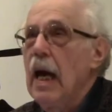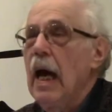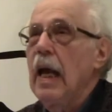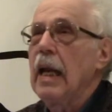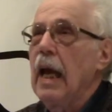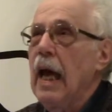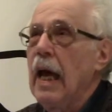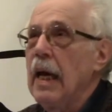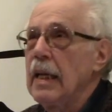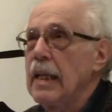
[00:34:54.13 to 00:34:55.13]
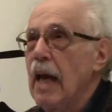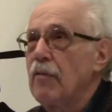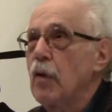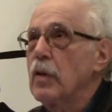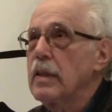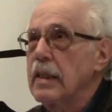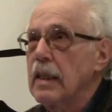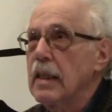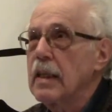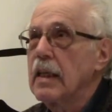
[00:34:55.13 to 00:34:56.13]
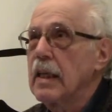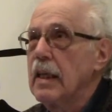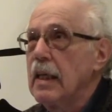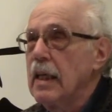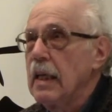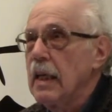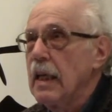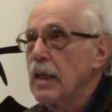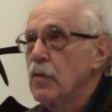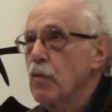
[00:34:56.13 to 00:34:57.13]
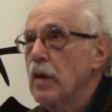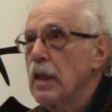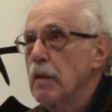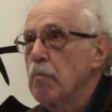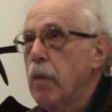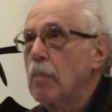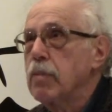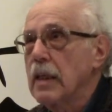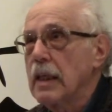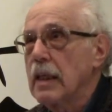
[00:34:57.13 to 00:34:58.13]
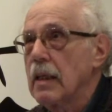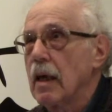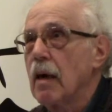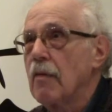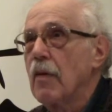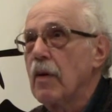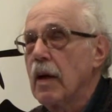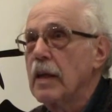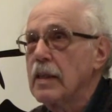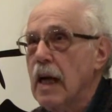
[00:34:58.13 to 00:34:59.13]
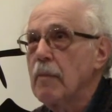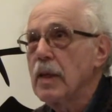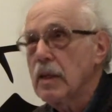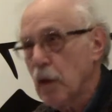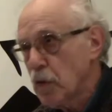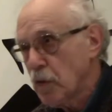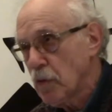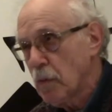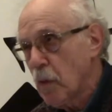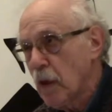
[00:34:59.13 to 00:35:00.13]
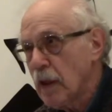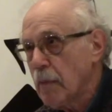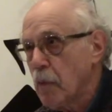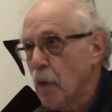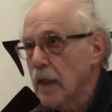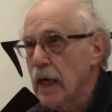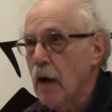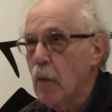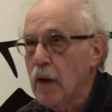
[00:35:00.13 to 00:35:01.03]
And that volatility is really bubbling, is coming close to a boiling point now.